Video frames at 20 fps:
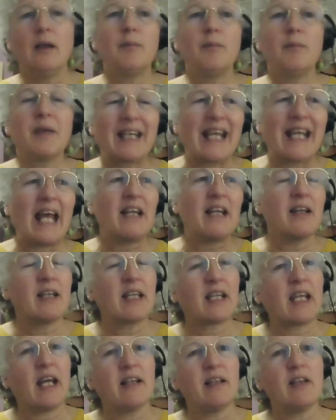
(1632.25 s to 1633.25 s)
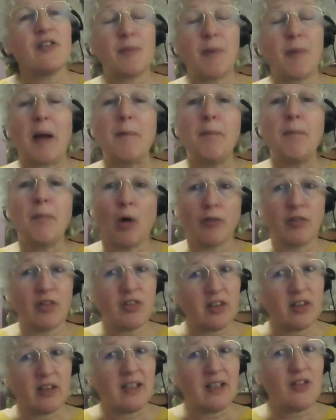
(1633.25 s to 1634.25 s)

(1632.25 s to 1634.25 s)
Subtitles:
But again and again, it's about poverty.